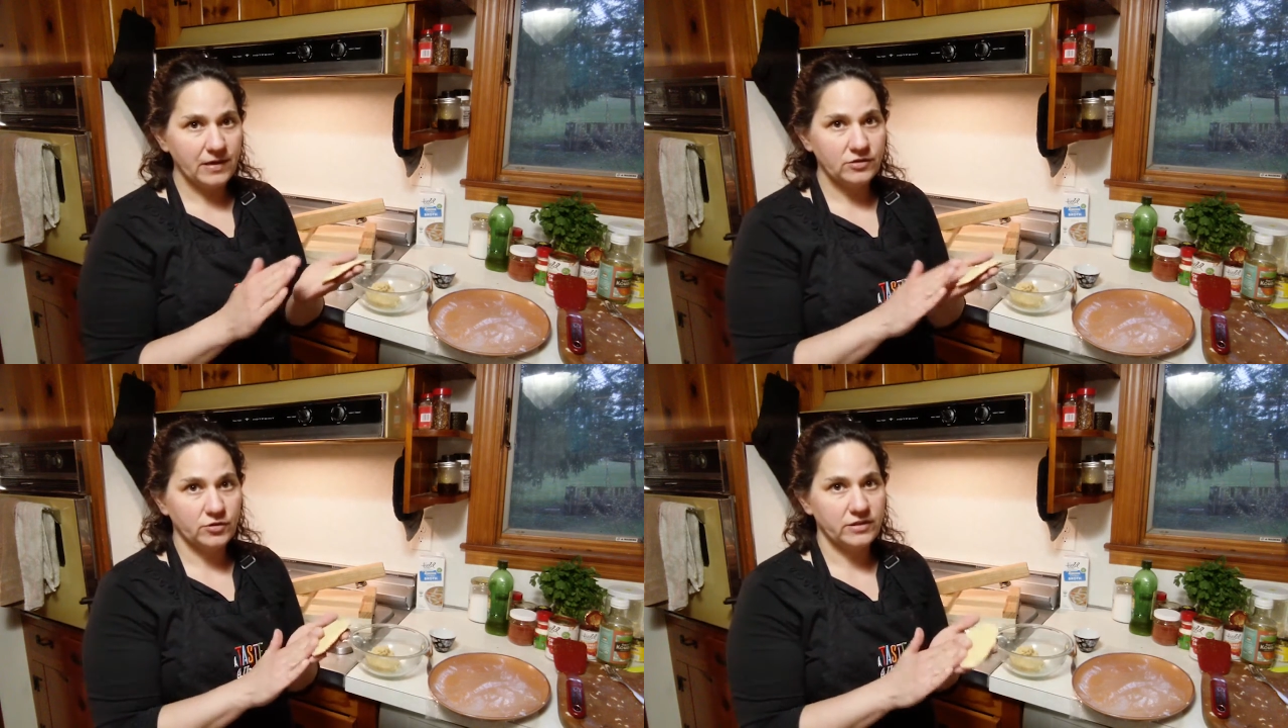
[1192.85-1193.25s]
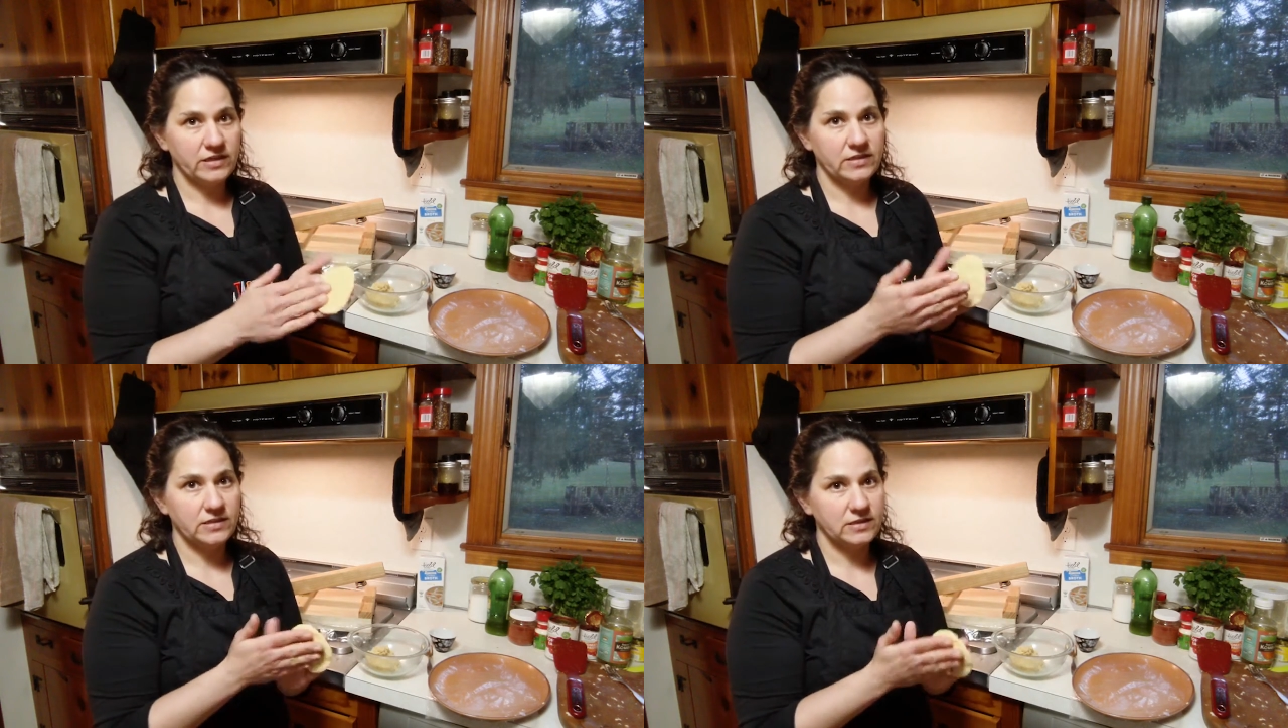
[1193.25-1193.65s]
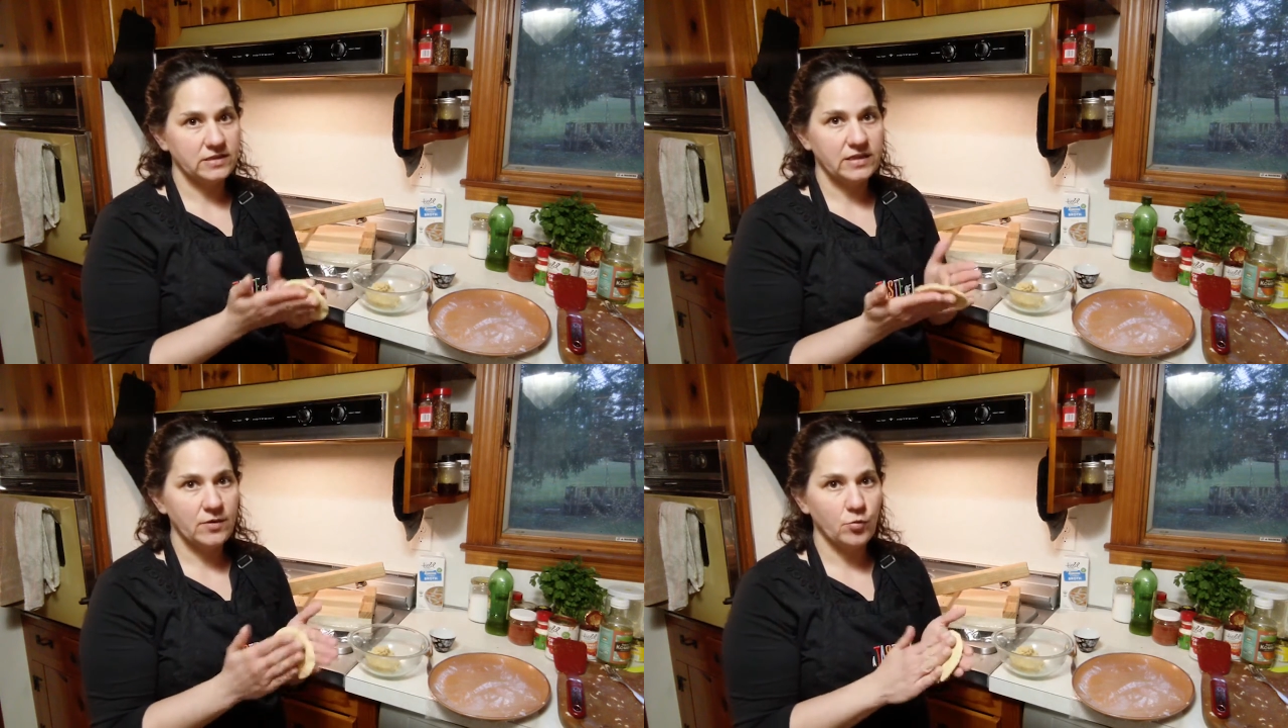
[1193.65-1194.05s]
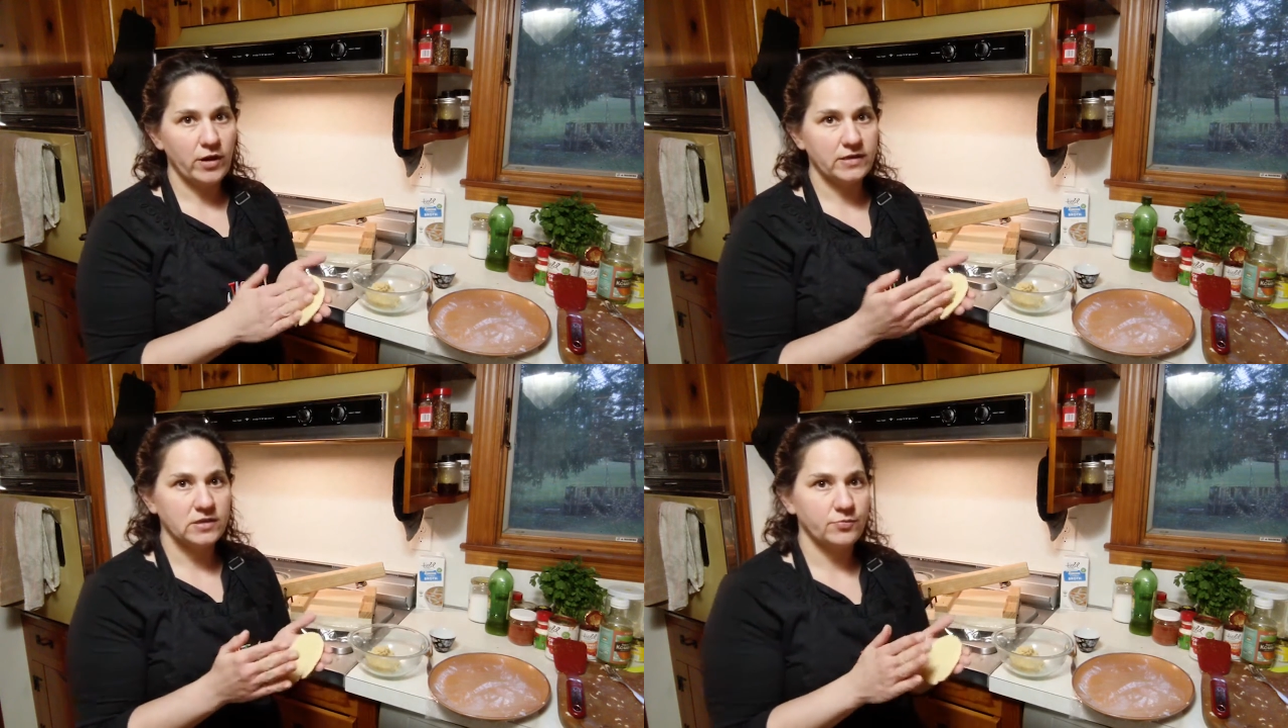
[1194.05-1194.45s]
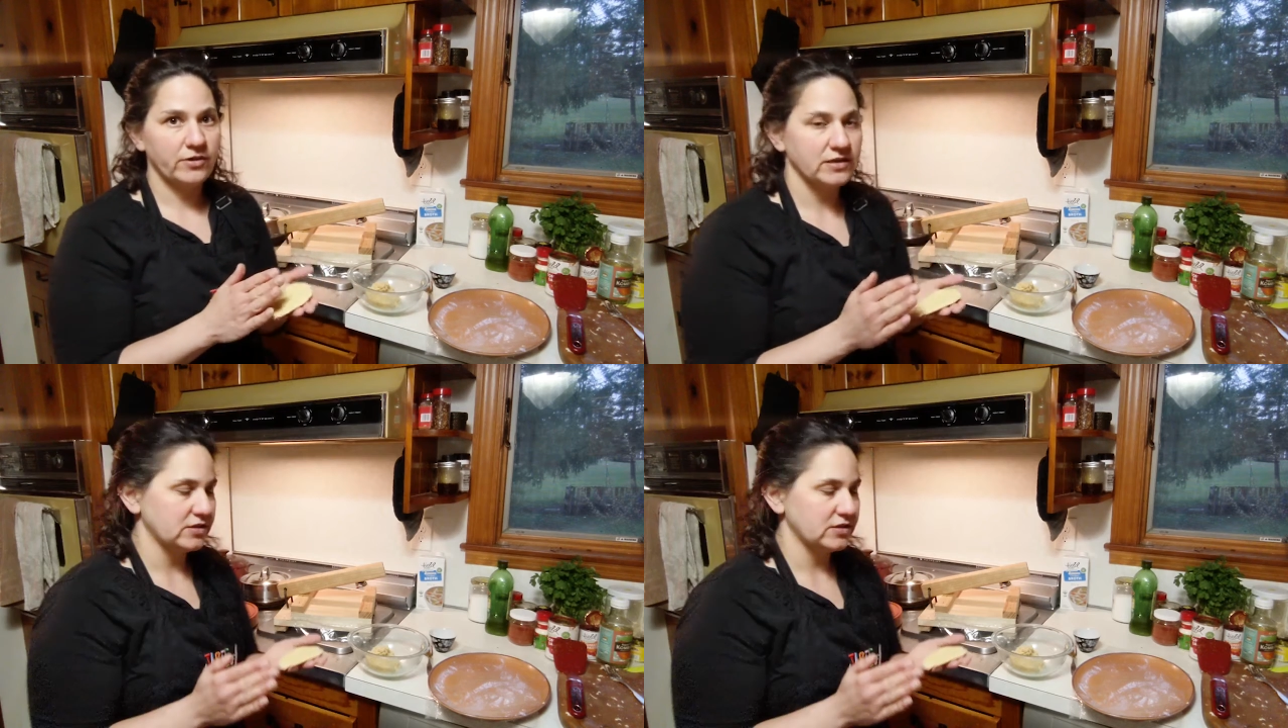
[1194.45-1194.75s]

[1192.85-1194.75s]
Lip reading: tortillas in the same way as the pressed